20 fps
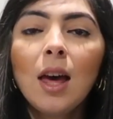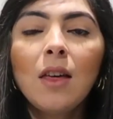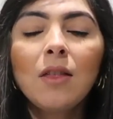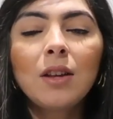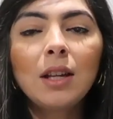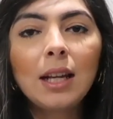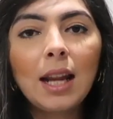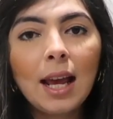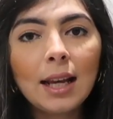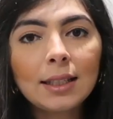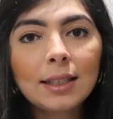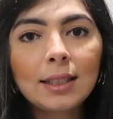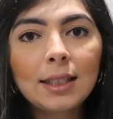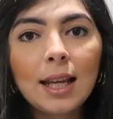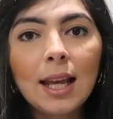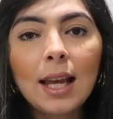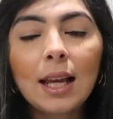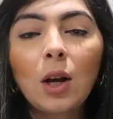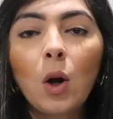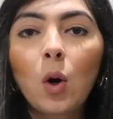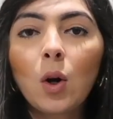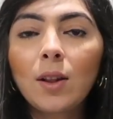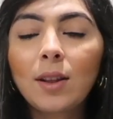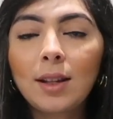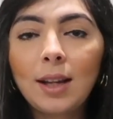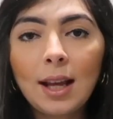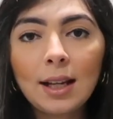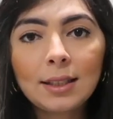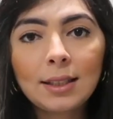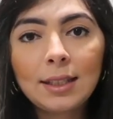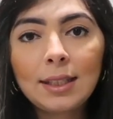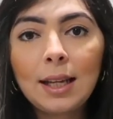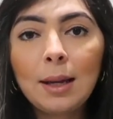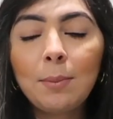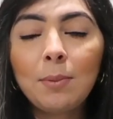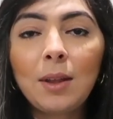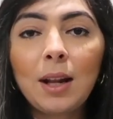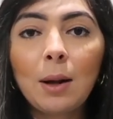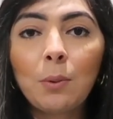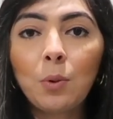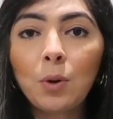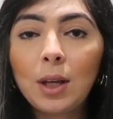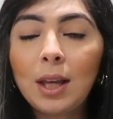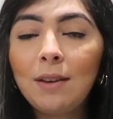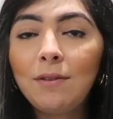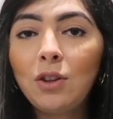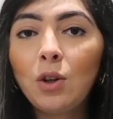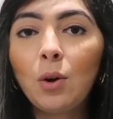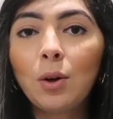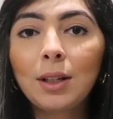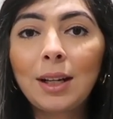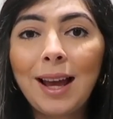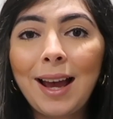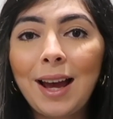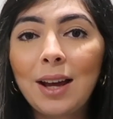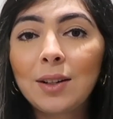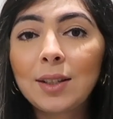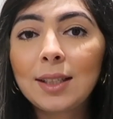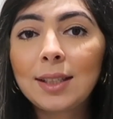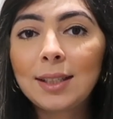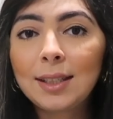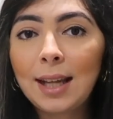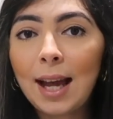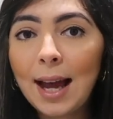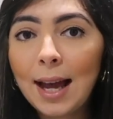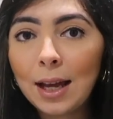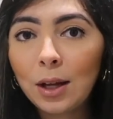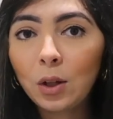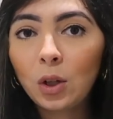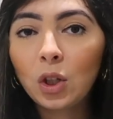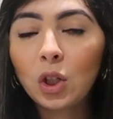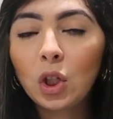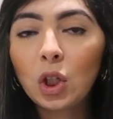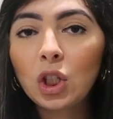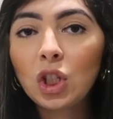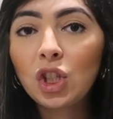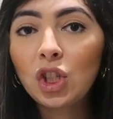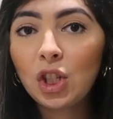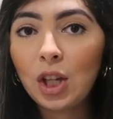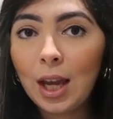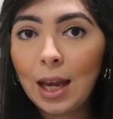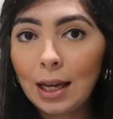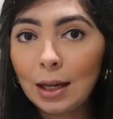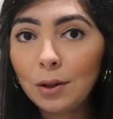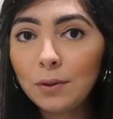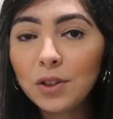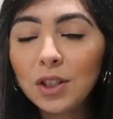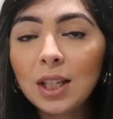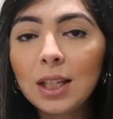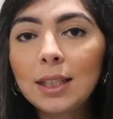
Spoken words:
The next thing, or the next tip that I will give you on how to style shelves,